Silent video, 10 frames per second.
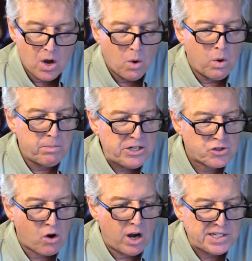will be
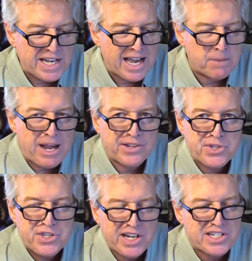drawn down about
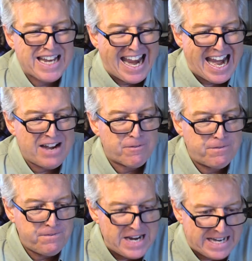6 to 8
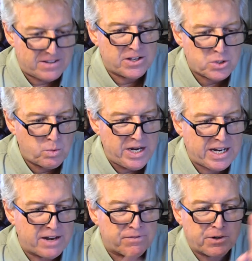feet this
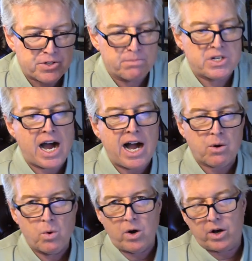weekend for some
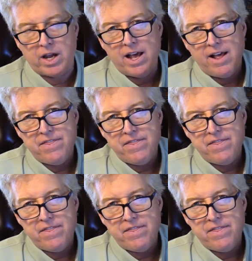dock work.